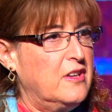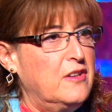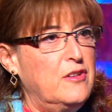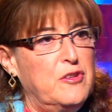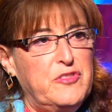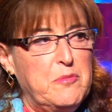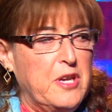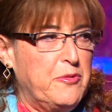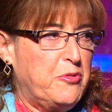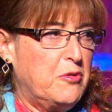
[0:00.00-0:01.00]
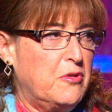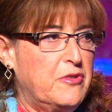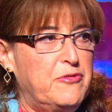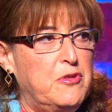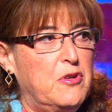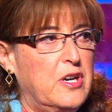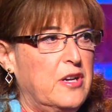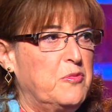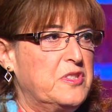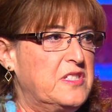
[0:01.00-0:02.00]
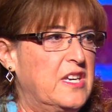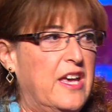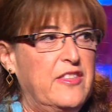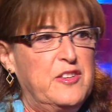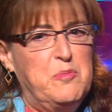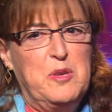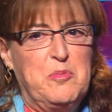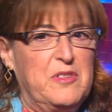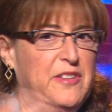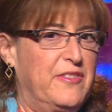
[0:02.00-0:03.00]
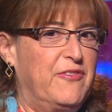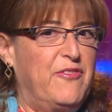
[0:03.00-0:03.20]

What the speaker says: You know, sometimes we'll go to Florida and we'll see how these people live in